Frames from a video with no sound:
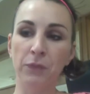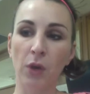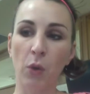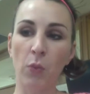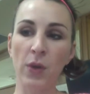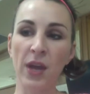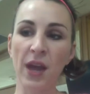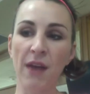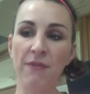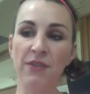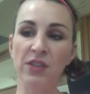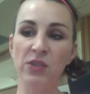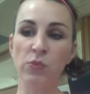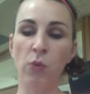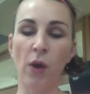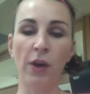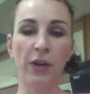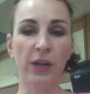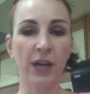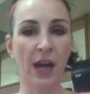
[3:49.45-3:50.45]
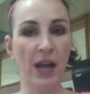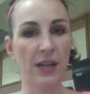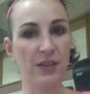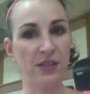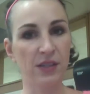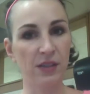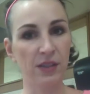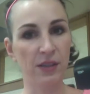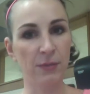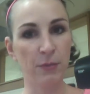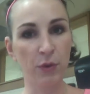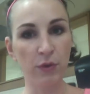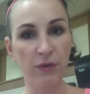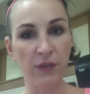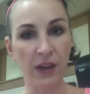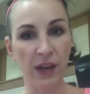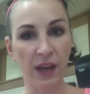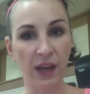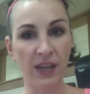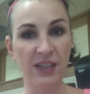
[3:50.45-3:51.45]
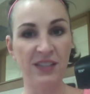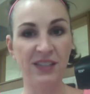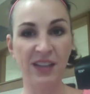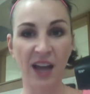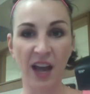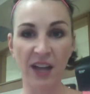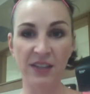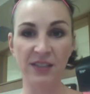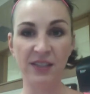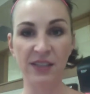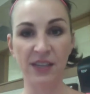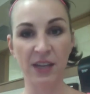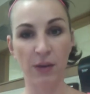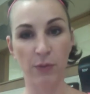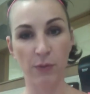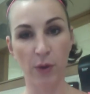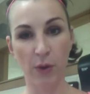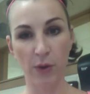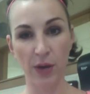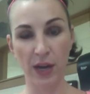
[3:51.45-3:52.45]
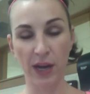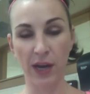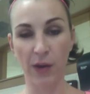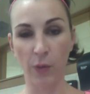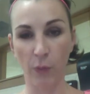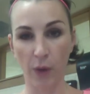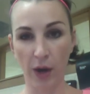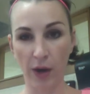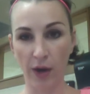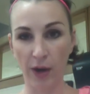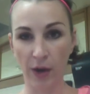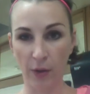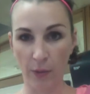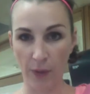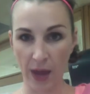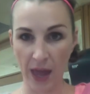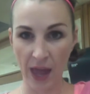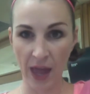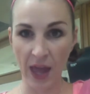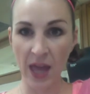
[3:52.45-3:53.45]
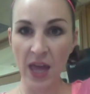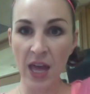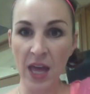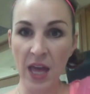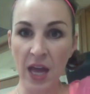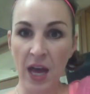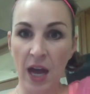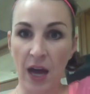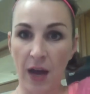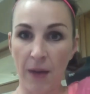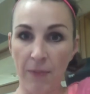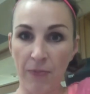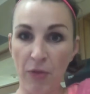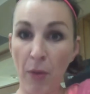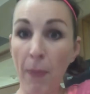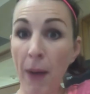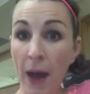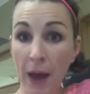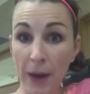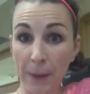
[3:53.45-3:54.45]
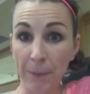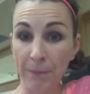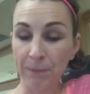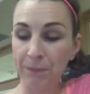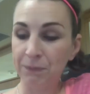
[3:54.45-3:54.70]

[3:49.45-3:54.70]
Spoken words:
we have this water constantly moving and it's constantly eroding and wearing away the bottom.